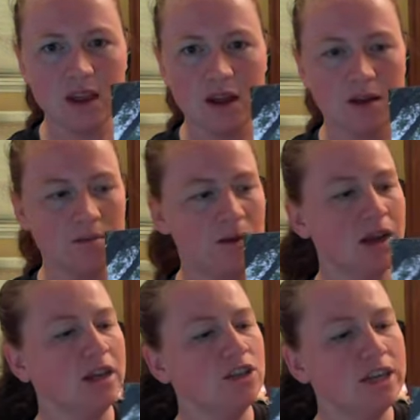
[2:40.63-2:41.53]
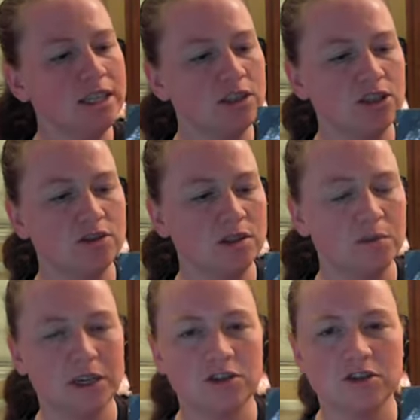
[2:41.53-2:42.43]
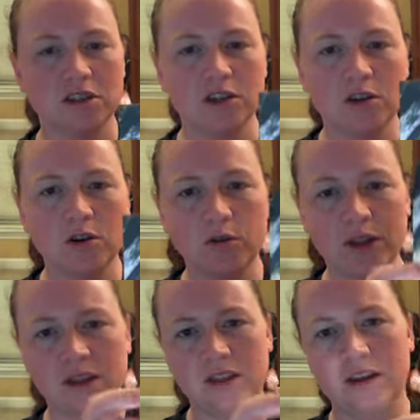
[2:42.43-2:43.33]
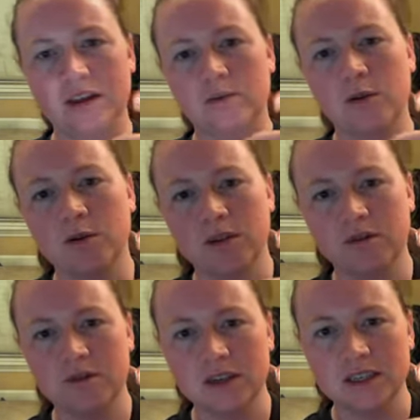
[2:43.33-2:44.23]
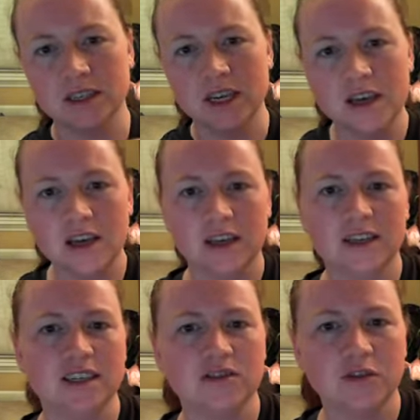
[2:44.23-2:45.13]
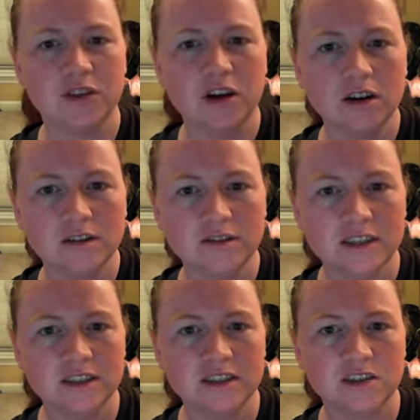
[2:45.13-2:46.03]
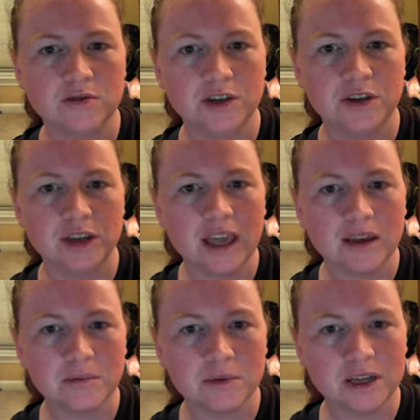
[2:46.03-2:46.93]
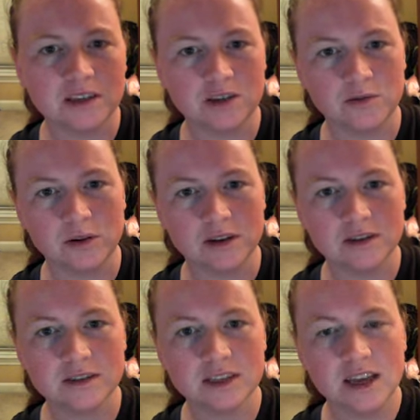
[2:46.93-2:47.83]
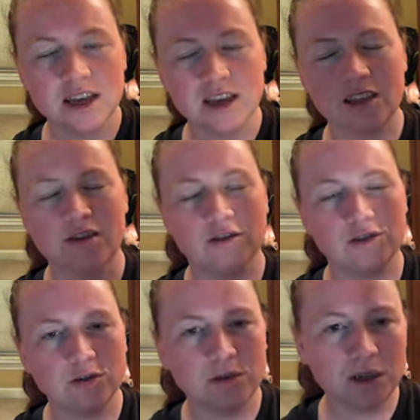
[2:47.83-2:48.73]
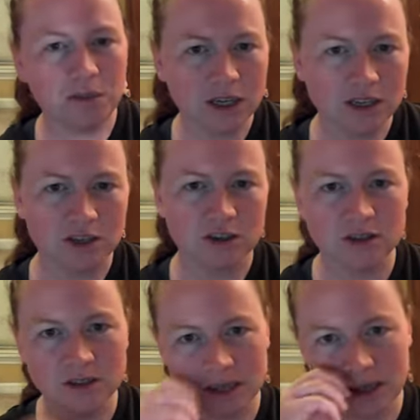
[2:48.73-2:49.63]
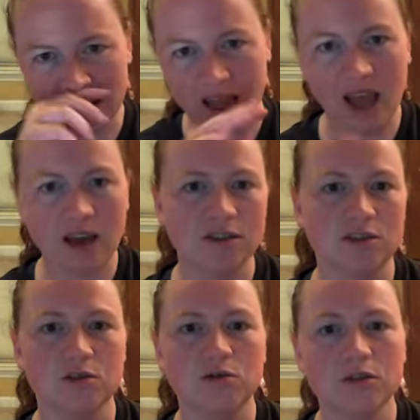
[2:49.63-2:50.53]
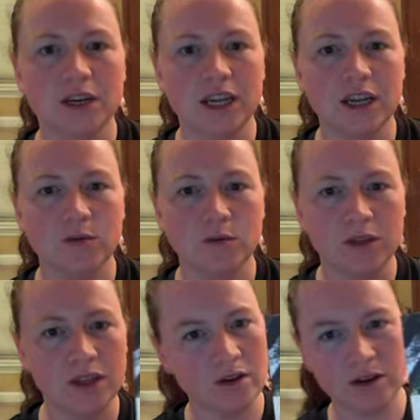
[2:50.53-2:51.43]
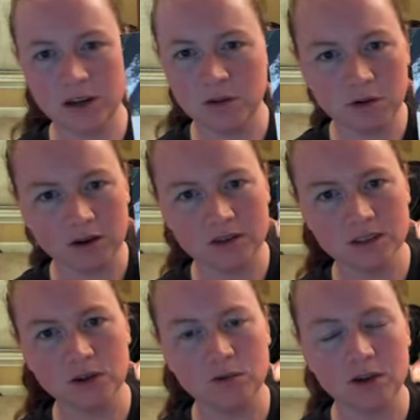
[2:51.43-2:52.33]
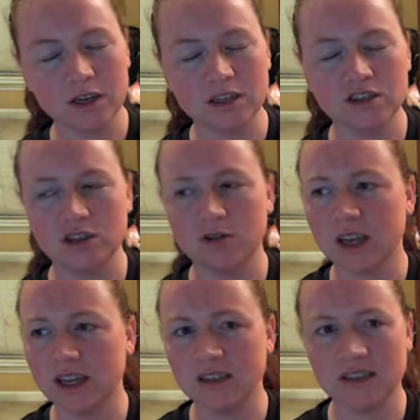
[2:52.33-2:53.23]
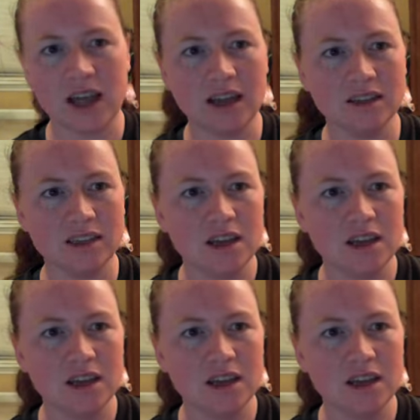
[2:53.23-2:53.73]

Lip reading: I tried to choose the pictures to go with the quote on the front. It says, "Photography is the story you can't put into words." And there are so many pictures that have a story without any words, so I wanted to showcase that.